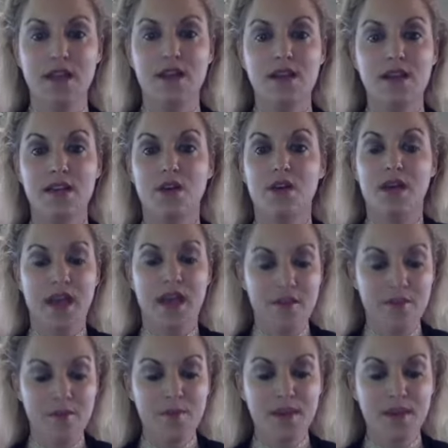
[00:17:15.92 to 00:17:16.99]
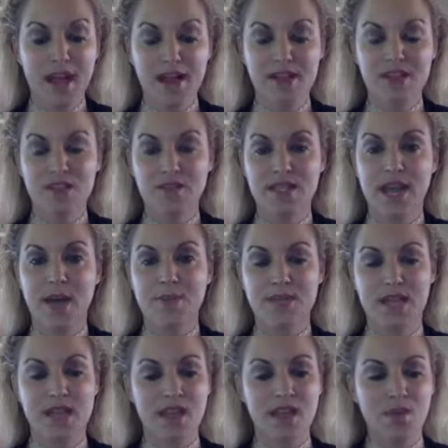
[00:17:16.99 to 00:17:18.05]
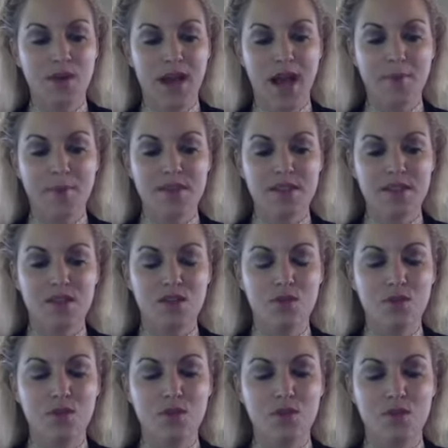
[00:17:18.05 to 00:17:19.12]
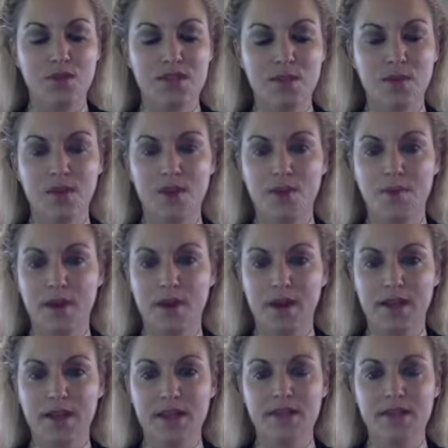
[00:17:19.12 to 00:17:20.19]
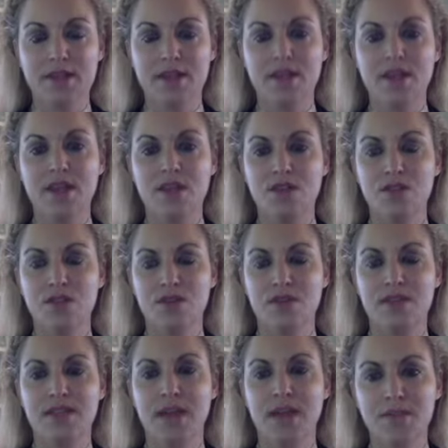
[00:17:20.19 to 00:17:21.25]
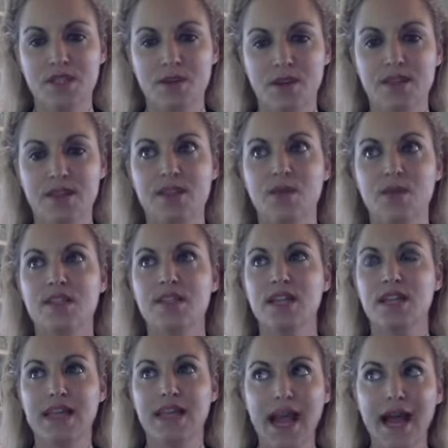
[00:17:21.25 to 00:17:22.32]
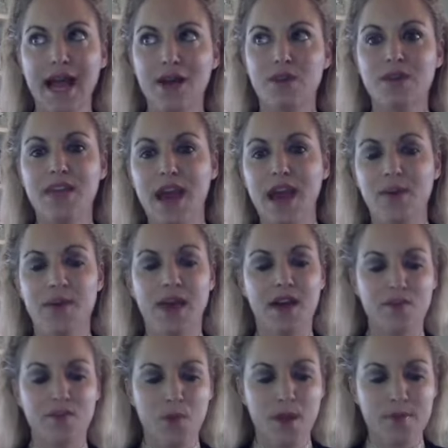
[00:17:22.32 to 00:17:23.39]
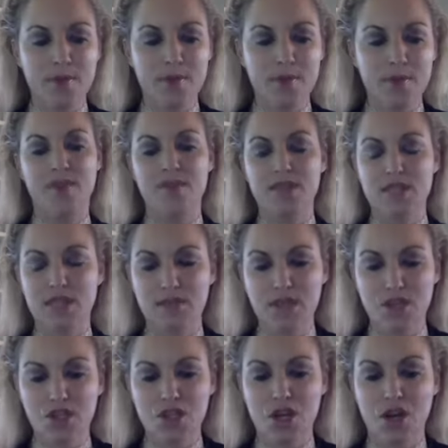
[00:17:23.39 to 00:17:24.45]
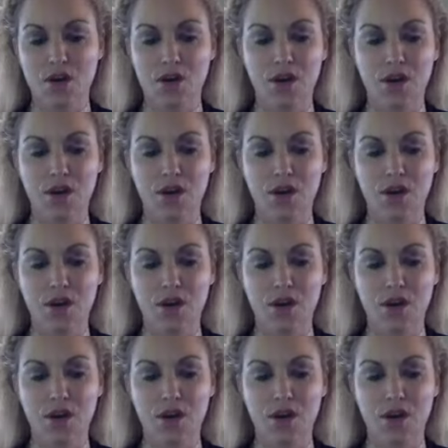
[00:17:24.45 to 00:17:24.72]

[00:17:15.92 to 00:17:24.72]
You know, everybody has to adapt. And I think what happens is you, you see what your market is, and then you sort of adapt to it. So it's like now, yeah, we have a web show, we have the T V show,